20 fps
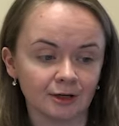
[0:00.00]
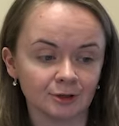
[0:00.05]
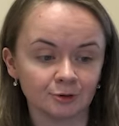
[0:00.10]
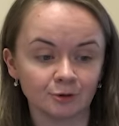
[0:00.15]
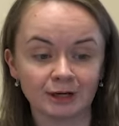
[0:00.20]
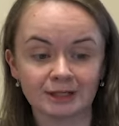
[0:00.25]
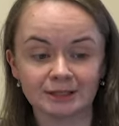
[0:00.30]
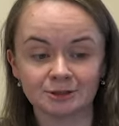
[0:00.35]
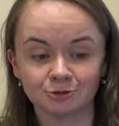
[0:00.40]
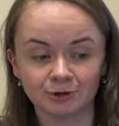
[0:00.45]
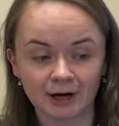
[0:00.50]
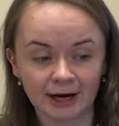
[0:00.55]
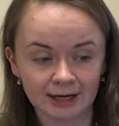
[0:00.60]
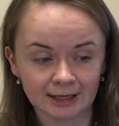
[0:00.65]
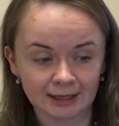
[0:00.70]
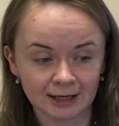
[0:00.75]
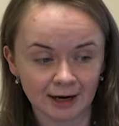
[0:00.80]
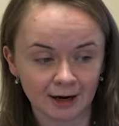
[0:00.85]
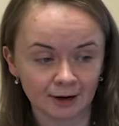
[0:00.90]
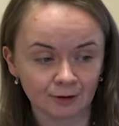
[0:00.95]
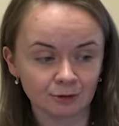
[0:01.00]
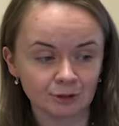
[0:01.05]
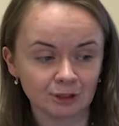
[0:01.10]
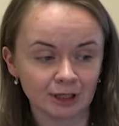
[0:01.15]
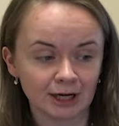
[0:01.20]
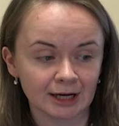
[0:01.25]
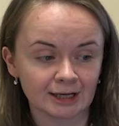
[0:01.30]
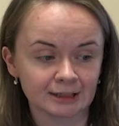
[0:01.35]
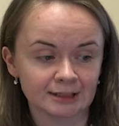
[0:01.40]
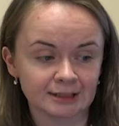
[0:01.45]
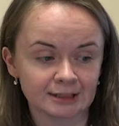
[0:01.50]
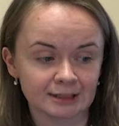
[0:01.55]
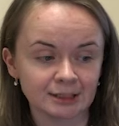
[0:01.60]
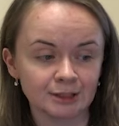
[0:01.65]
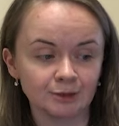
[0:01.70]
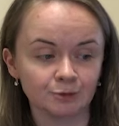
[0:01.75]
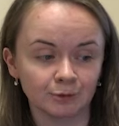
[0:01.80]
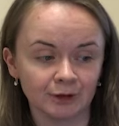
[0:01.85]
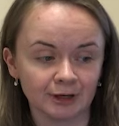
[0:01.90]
You can try it out and see